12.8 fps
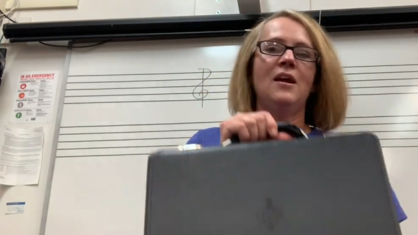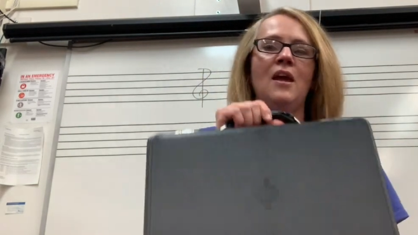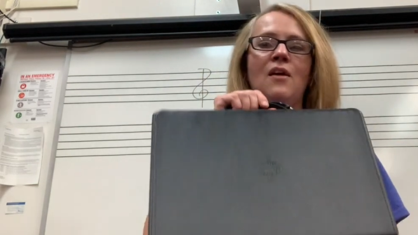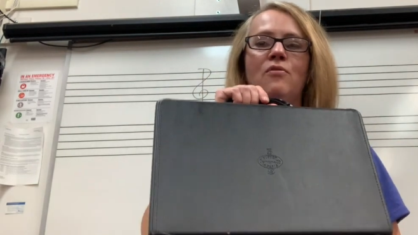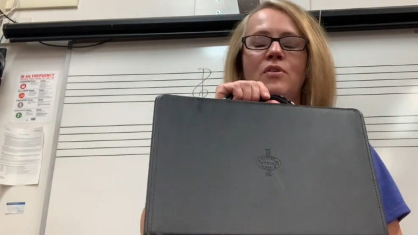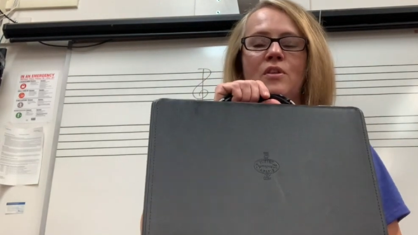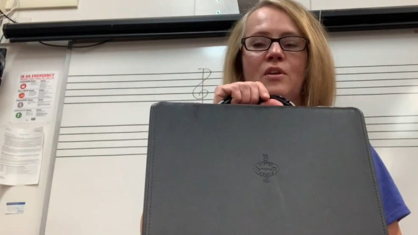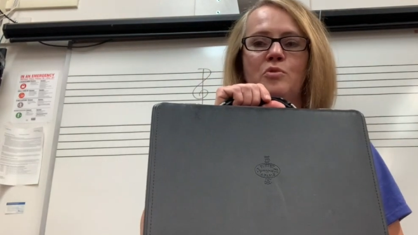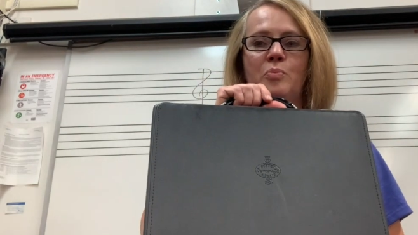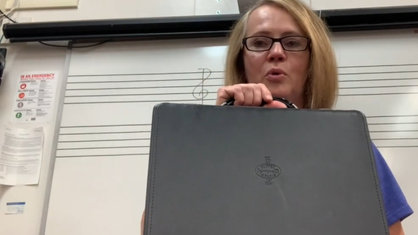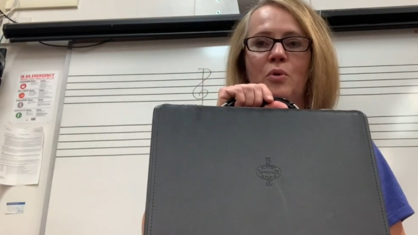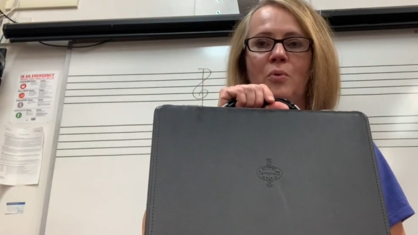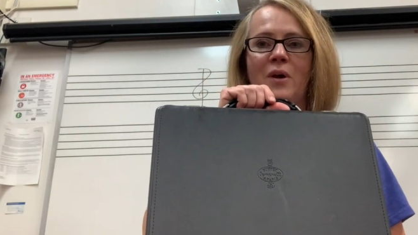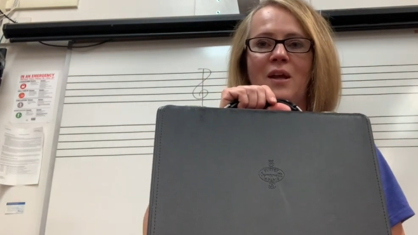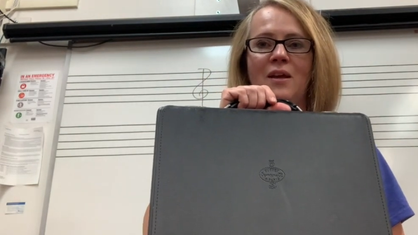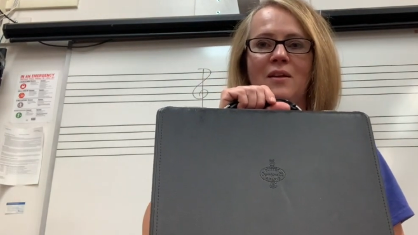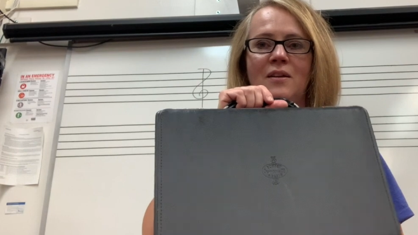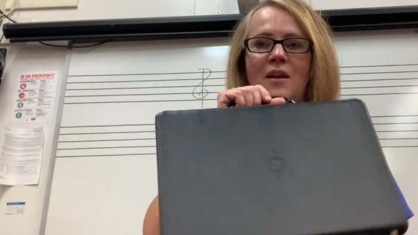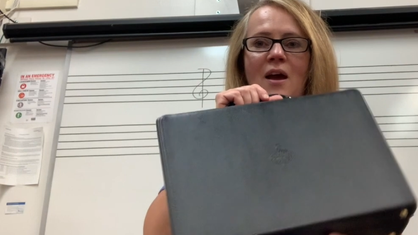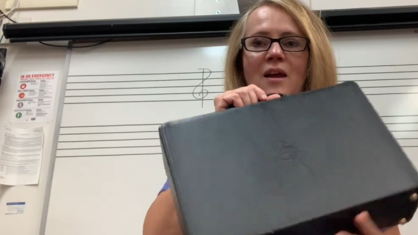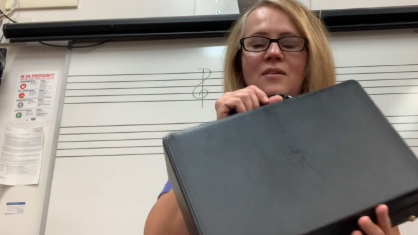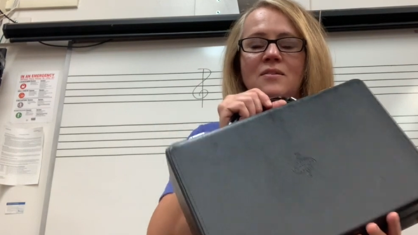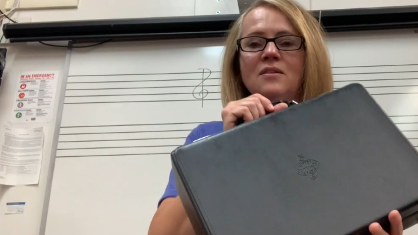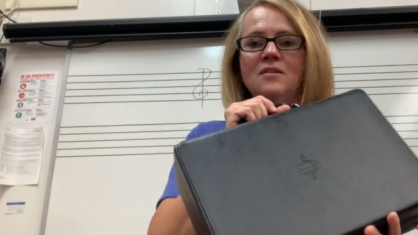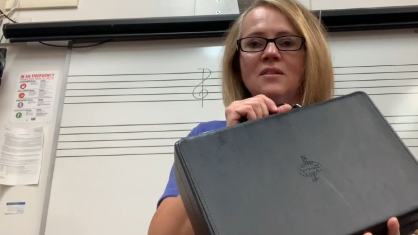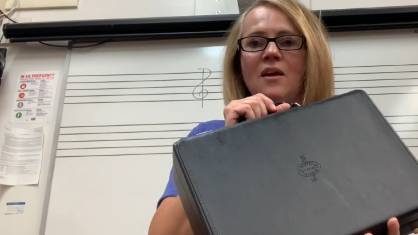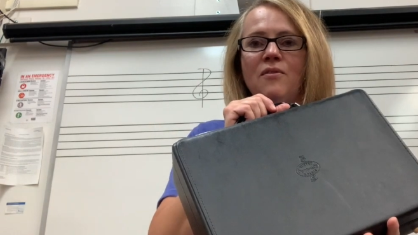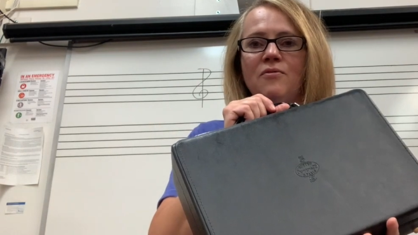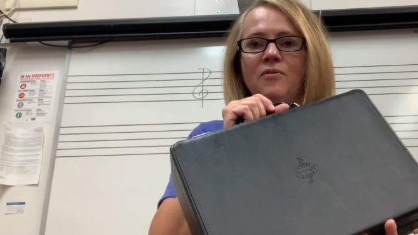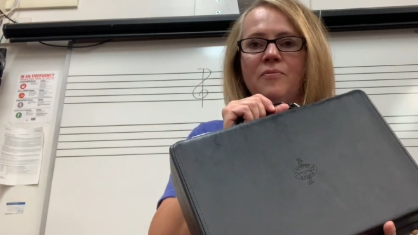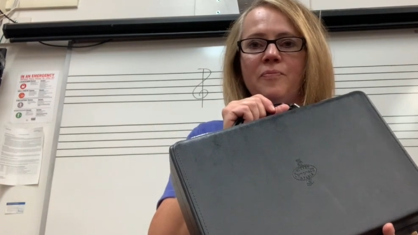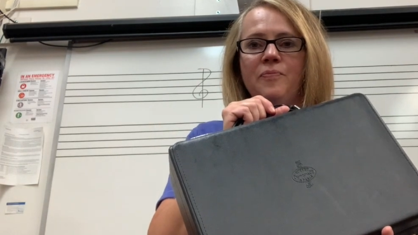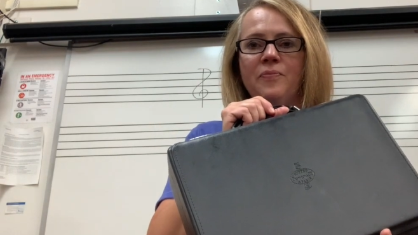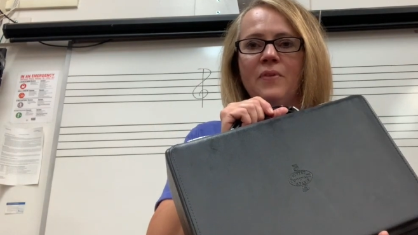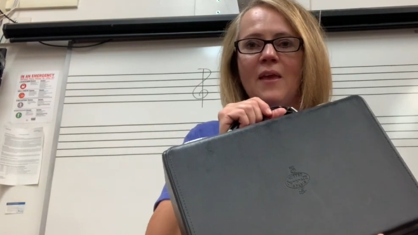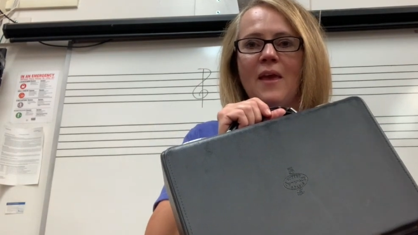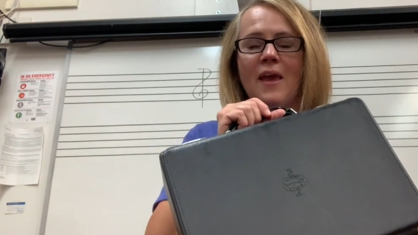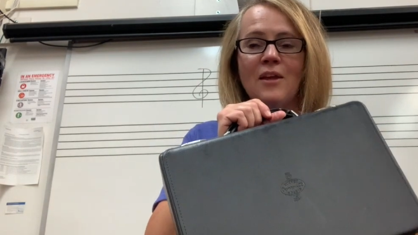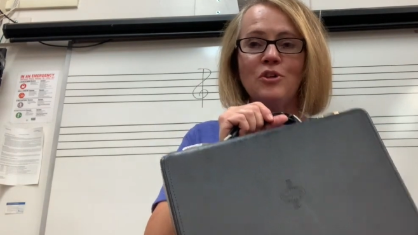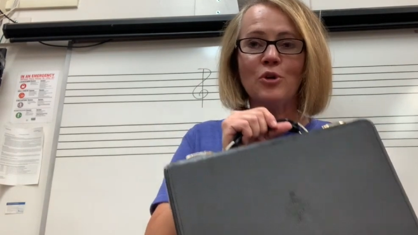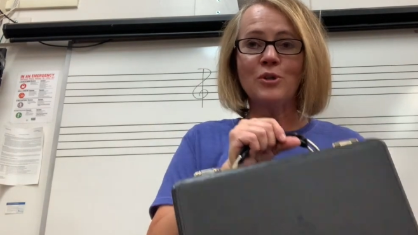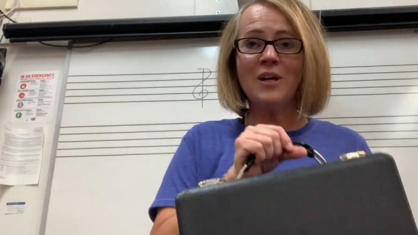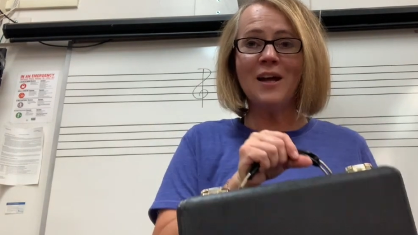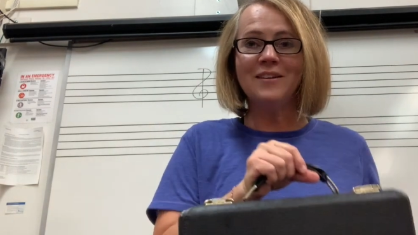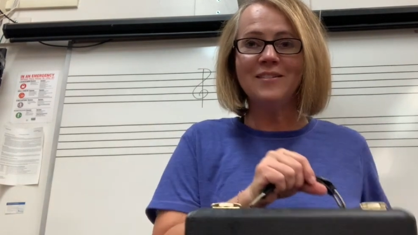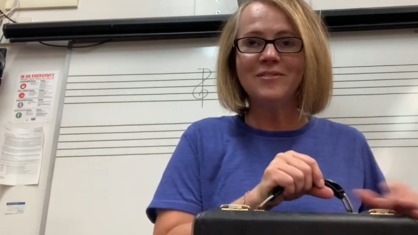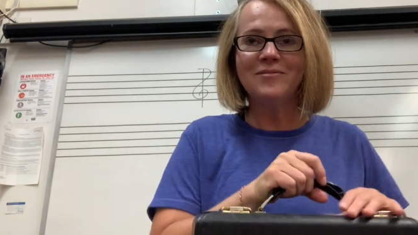Everything's put away, nice and safe. And you're done.